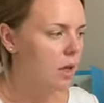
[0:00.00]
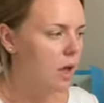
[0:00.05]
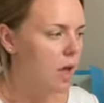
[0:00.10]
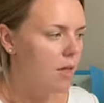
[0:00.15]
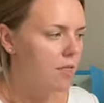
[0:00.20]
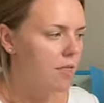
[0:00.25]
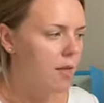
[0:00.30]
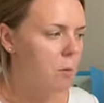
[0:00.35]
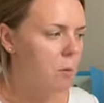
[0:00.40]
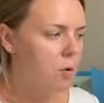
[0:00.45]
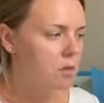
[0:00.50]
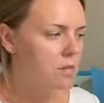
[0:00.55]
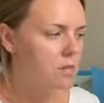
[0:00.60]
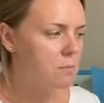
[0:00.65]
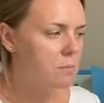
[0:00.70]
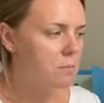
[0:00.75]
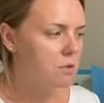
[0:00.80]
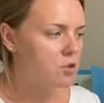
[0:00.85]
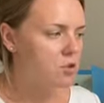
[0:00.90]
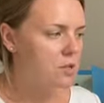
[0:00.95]
There
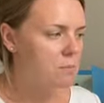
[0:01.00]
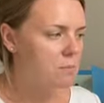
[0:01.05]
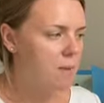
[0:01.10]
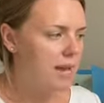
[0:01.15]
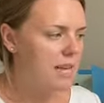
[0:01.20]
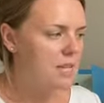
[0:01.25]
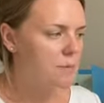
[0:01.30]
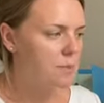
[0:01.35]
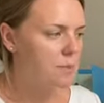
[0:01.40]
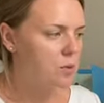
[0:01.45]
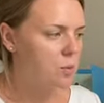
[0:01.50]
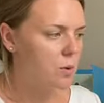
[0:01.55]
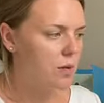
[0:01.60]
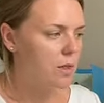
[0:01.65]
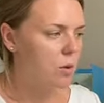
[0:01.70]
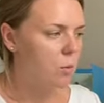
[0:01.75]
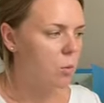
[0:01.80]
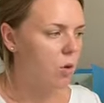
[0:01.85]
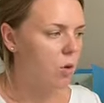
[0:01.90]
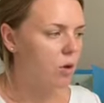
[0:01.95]
wasn't much space
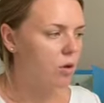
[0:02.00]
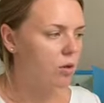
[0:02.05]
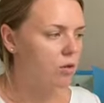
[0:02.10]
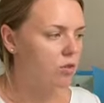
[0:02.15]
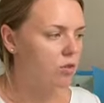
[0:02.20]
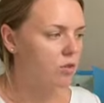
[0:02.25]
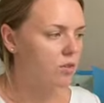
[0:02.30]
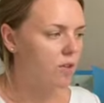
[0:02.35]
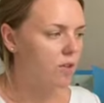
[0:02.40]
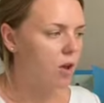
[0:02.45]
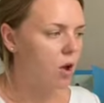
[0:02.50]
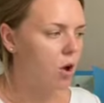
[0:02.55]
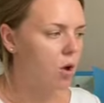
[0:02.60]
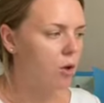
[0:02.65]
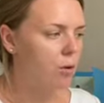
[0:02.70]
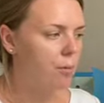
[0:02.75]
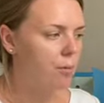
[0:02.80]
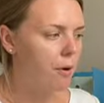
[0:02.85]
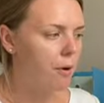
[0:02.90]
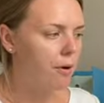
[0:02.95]
between the walls, just an
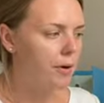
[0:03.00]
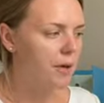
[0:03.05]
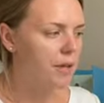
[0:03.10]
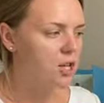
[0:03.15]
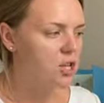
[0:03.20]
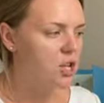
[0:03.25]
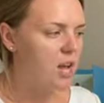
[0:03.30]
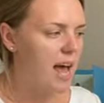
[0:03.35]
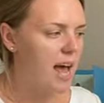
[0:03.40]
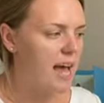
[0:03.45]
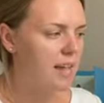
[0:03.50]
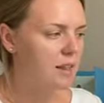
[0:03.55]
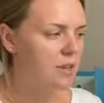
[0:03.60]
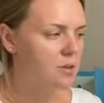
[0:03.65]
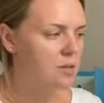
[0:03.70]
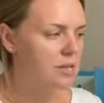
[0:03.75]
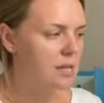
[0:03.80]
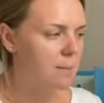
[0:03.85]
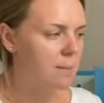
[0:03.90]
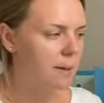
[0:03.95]
old broken chair
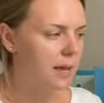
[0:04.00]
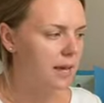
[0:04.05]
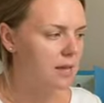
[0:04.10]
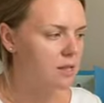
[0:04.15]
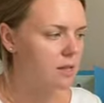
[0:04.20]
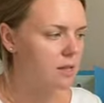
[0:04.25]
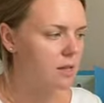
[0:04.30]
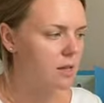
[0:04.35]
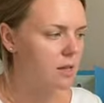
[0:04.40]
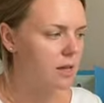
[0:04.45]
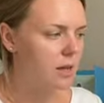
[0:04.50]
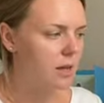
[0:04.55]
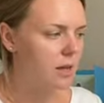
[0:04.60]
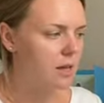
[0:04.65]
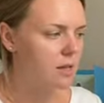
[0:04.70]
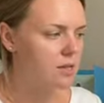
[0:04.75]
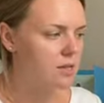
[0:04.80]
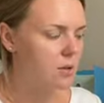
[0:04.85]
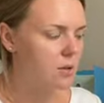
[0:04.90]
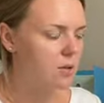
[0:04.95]

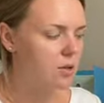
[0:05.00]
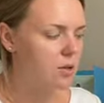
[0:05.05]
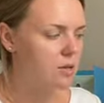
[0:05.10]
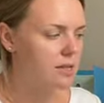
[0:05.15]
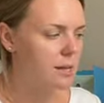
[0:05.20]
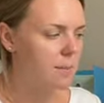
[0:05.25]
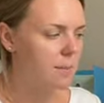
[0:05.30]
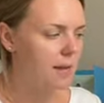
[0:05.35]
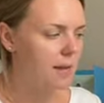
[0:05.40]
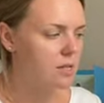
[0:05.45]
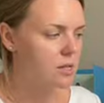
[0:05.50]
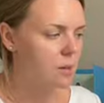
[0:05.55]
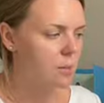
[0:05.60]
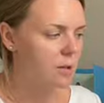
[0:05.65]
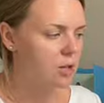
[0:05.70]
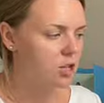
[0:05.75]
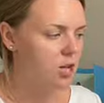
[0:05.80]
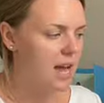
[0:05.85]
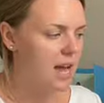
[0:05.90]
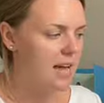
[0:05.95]
so Lucy picked up
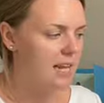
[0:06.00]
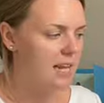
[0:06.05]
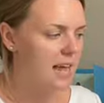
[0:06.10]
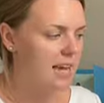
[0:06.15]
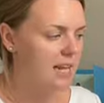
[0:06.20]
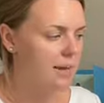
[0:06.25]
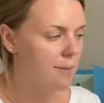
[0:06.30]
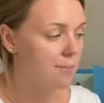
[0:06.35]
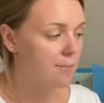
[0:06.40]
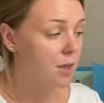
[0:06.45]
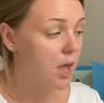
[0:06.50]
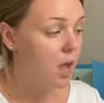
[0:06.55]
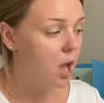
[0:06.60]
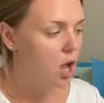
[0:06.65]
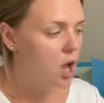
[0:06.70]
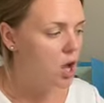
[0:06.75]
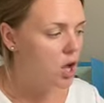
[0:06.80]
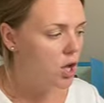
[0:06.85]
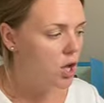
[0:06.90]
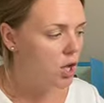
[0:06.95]
a chair leg.
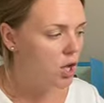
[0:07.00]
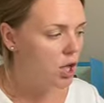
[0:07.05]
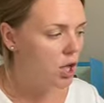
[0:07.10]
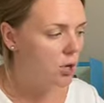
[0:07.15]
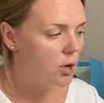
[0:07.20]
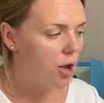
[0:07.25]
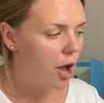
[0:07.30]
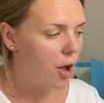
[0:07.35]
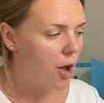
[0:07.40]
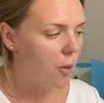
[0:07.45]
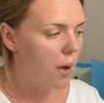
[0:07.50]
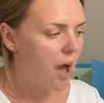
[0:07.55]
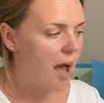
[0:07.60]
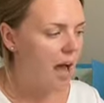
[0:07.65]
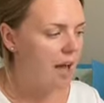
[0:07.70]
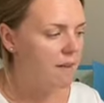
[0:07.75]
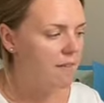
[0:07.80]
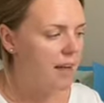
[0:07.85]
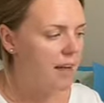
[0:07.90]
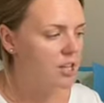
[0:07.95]
"You know,
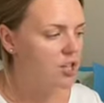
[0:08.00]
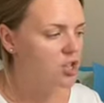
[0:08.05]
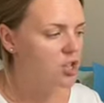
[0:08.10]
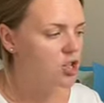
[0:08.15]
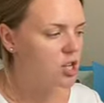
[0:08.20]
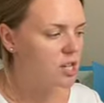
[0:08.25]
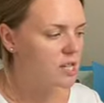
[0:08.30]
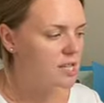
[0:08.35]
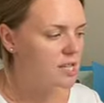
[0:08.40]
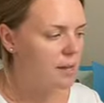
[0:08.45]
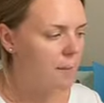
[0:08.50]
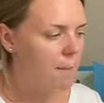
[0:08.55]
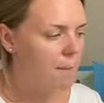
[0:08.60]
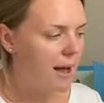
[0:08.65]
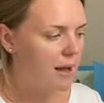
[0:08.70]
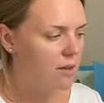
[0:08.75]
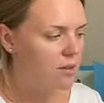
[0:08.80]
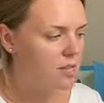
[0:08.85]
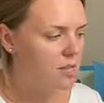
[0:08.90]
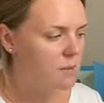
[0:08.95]
I've had just
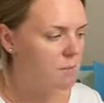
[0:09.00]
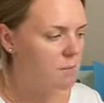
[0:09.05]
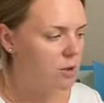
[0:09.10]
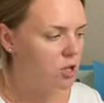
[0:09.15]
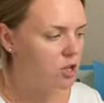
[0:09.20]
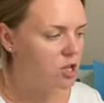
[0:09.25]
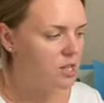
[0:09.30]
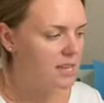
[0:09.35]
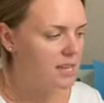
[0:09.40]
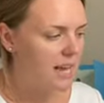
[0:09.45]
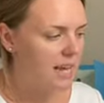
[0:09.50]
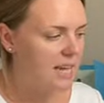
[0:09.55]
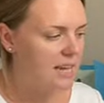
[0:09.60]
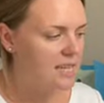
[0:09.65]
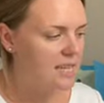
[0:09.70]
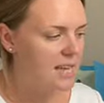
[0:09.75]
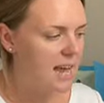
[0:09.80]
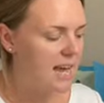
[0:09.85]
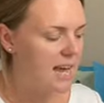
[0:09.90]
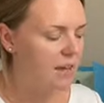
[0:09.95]
about as much as I
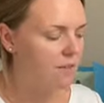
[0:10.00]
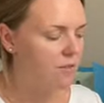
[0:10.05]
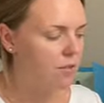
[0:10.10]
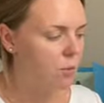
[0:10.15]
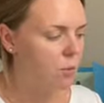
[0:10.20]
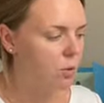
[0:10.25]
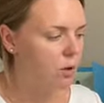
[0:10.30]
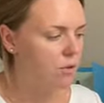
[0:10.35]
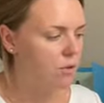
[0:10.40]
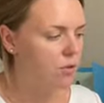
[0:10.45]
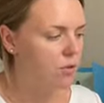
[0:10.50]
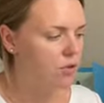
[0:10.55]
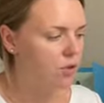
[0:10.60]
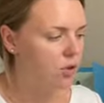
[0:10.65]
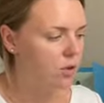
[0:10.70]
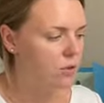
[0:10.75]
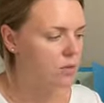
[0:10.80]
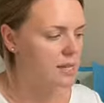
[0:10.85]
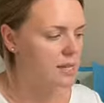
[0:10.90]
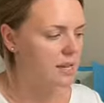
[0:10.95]
can take of the wolves
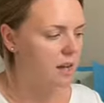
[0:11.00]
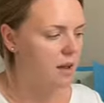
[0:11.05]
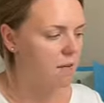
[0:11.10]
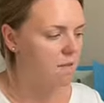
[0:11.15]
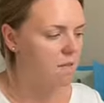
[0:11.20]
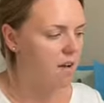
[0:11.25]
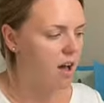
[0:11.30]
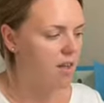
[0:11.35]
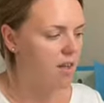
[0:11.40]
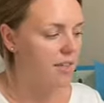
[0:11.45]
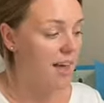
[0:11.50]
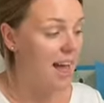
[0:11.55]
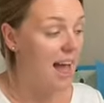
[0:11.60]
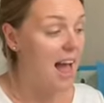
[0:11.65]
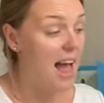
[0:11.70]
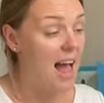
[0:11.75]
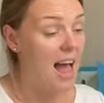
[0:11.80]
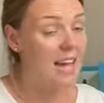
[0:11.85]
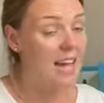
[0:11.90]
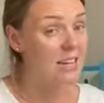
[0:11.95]
too," said her father
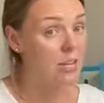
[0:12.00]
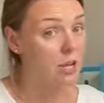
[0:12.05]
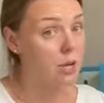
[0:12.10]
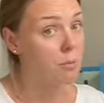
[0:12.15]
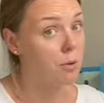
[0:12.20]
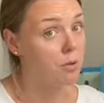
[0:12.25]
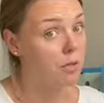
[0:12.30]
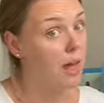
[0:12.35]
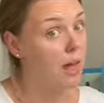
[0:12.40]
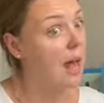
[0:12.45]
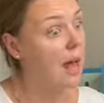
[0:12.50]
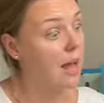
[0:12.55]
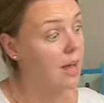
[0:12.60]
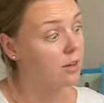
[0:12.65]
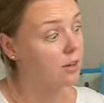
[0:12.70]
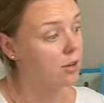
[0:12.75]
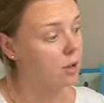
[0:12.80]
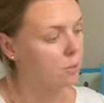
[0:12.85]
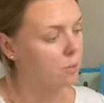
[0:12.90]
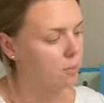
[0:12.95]
and her mother
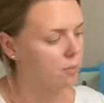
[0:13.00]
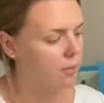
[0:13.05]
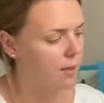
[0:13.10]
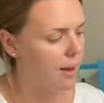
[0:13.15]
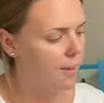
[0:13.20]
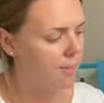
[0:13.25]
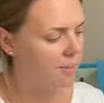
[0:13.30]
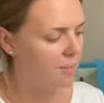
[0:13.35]
and her brother.